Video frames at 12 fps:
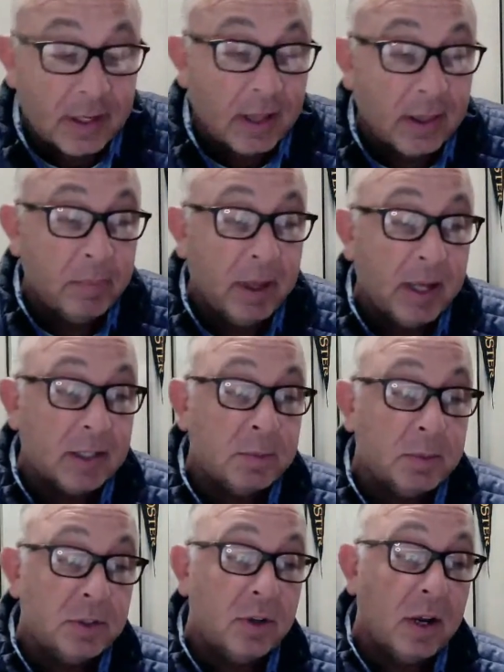on the bench,
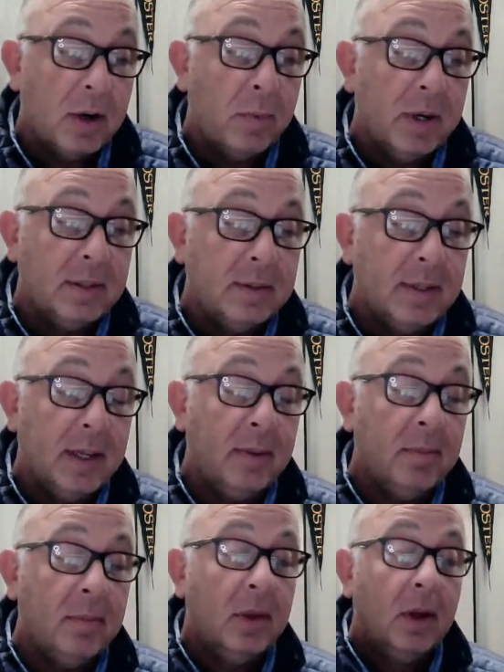but you're on a winning
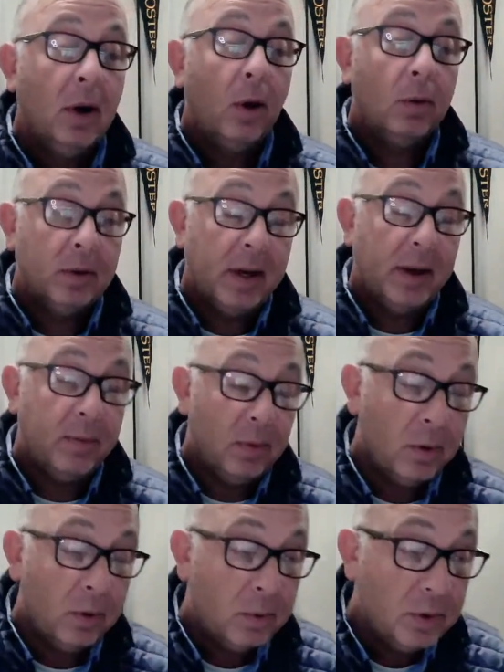team, or
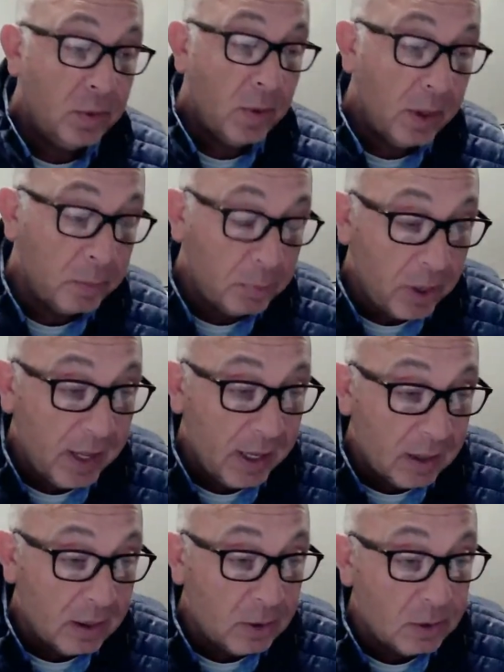would you rather play
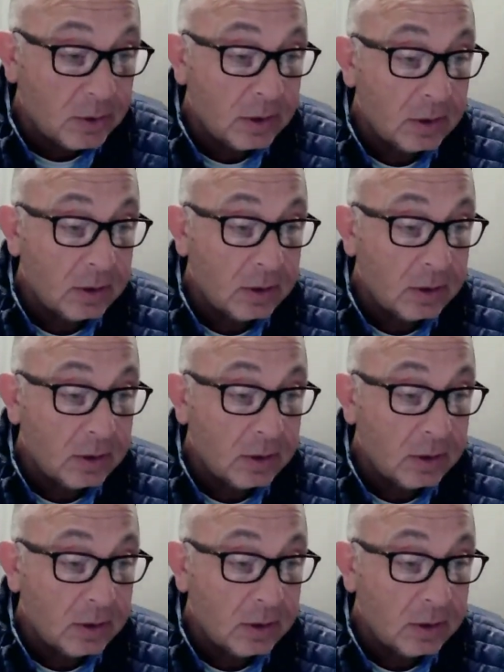and lose?